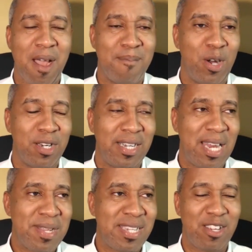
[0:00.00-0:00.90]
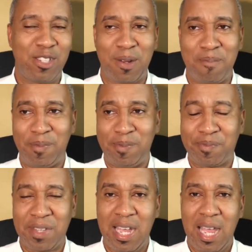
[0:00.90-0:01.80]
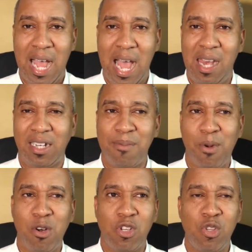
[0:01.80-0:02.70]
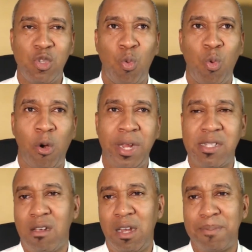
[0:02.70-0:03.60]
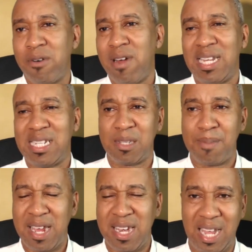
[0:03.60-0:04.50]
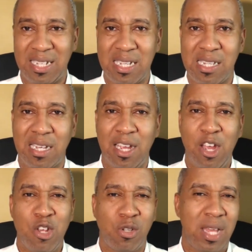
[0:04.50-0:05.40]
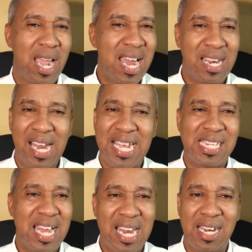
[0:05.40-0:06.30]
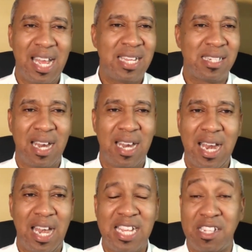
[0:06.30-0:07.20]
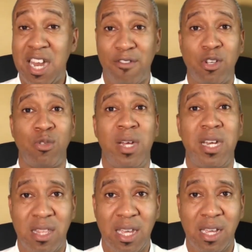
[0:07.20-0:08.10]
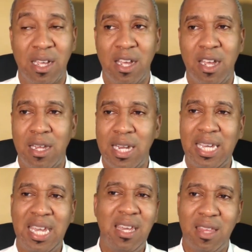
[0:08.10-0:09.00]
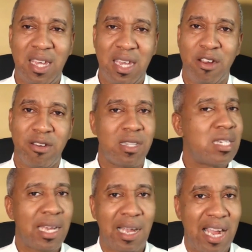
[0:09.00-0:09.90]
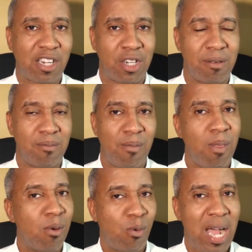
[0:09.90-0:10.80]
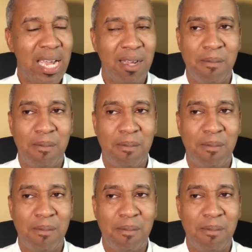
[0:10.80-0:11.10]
But let me tell you something. A lot of persons worry, it's called paralysis by analysis. So they analyze and analyze and analyze and never do anything. The key thing here is to take action. Why?